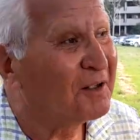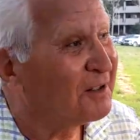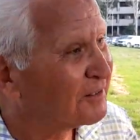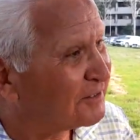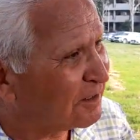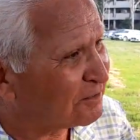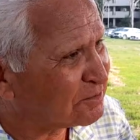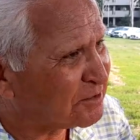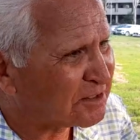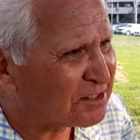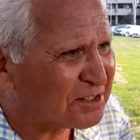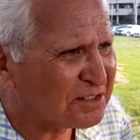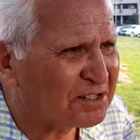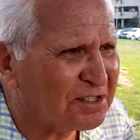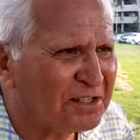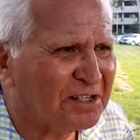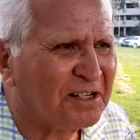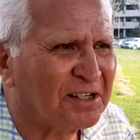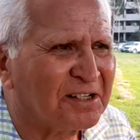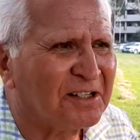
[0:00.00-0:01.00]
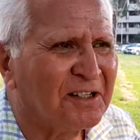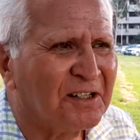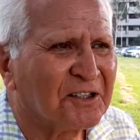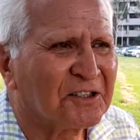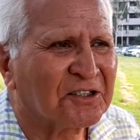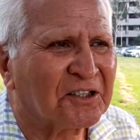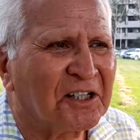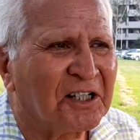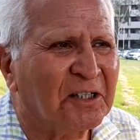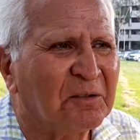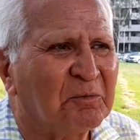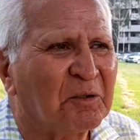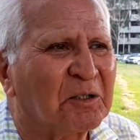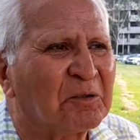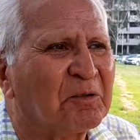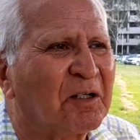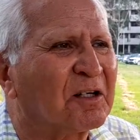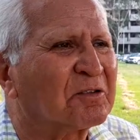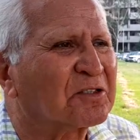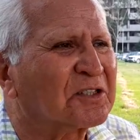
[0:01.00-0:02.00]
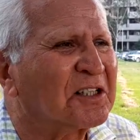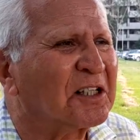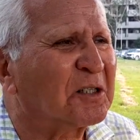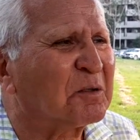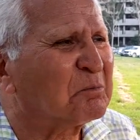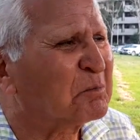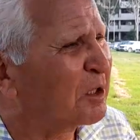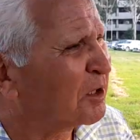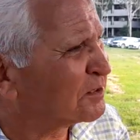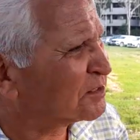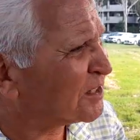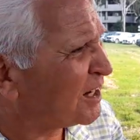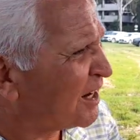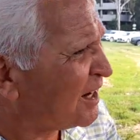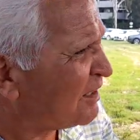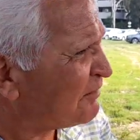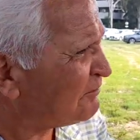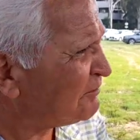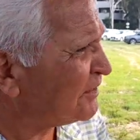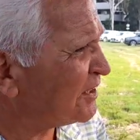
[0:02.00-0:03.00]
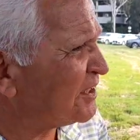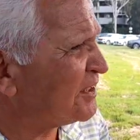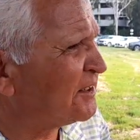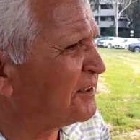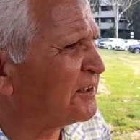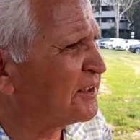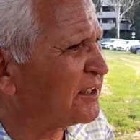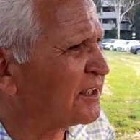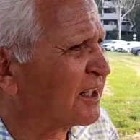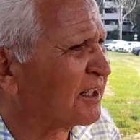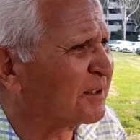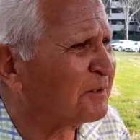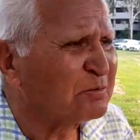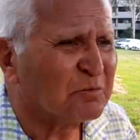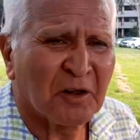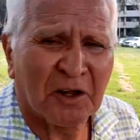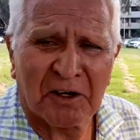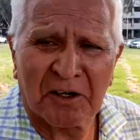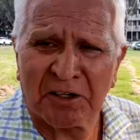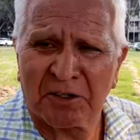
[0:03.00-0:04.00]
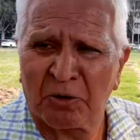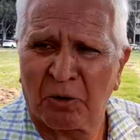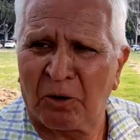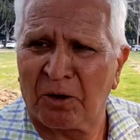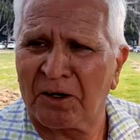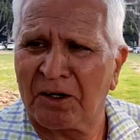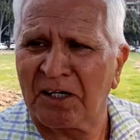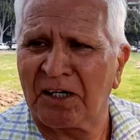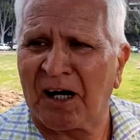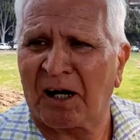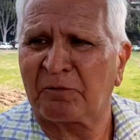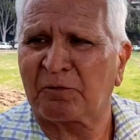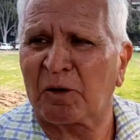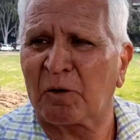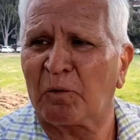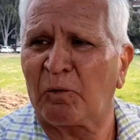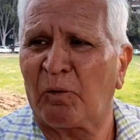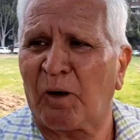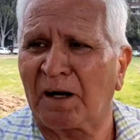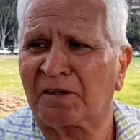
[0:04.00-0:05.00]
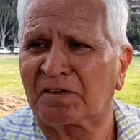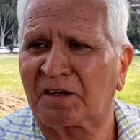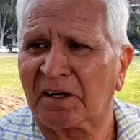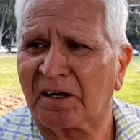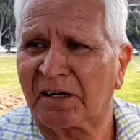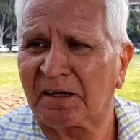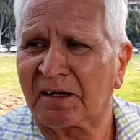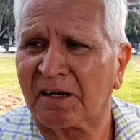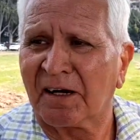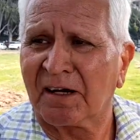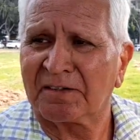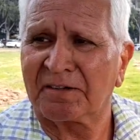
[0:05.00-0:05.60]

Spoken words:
Now this is the scene which we have seen, because every Indian is only after one thing,